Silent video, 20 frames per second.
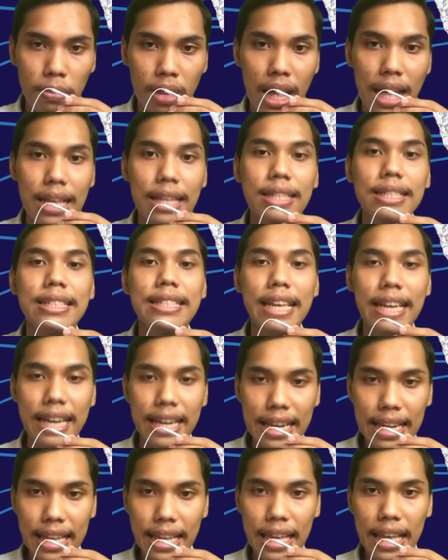
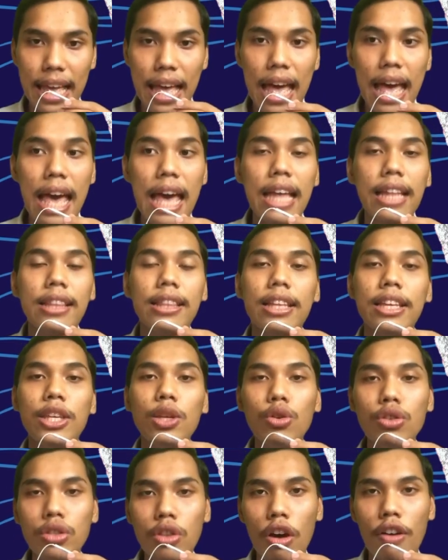Secondly, the use
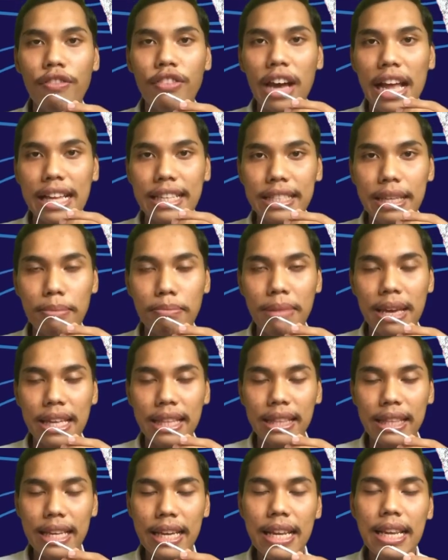of calcium
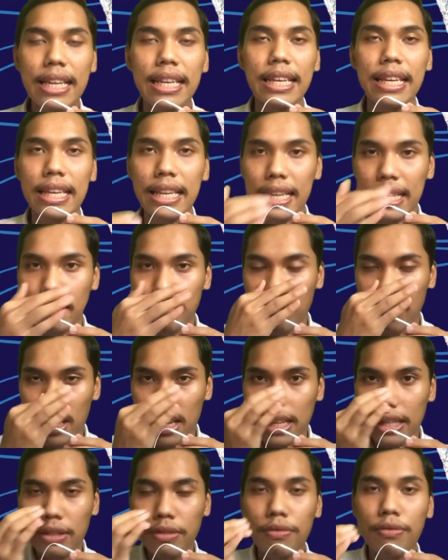metal is
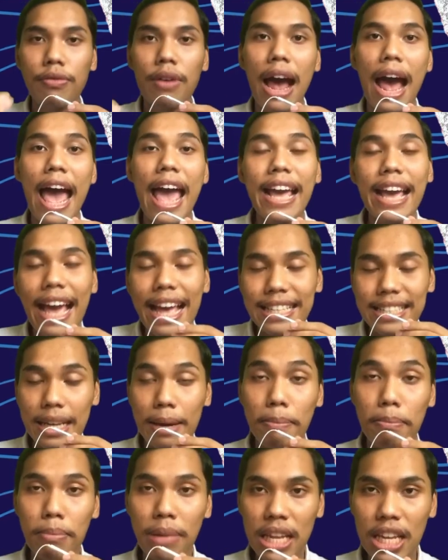act as a
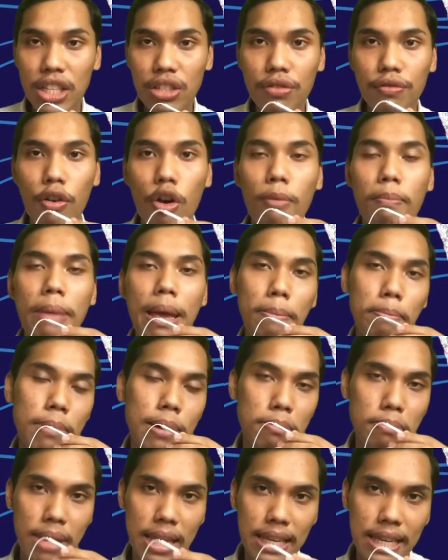bleach for paper
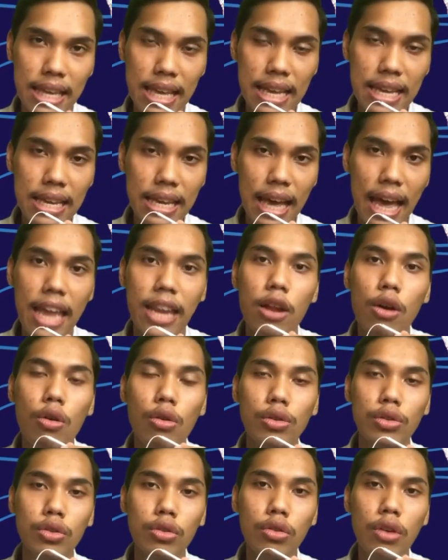making and
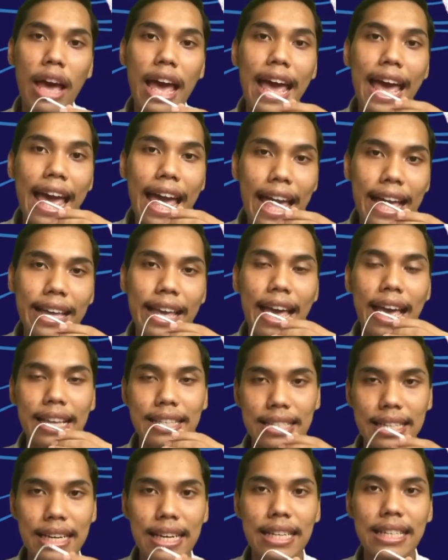also act as
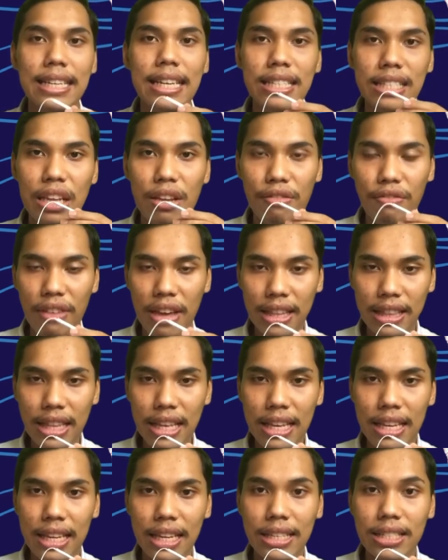a disinfectant
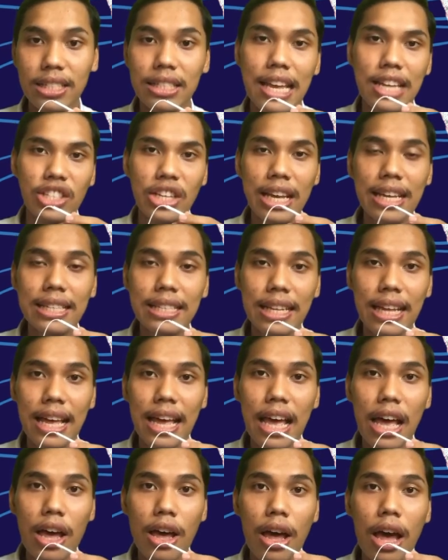such as
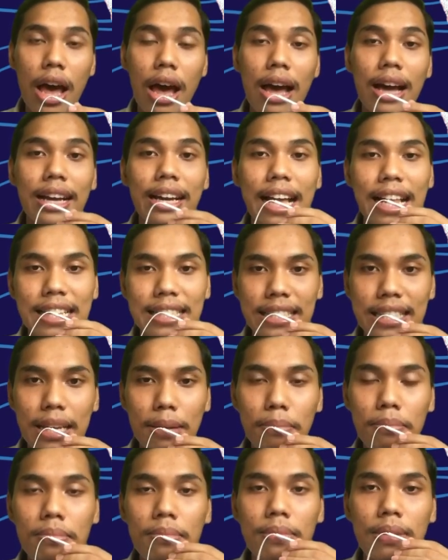calcium
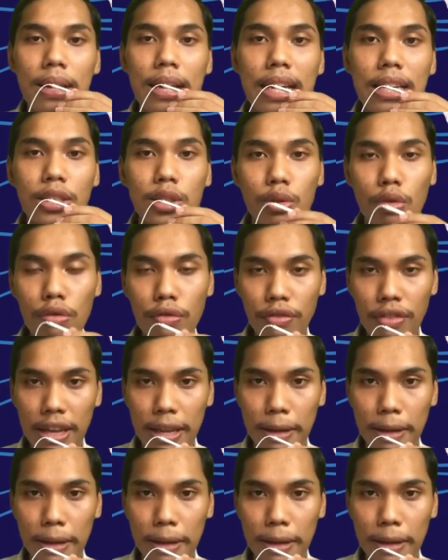sulfate.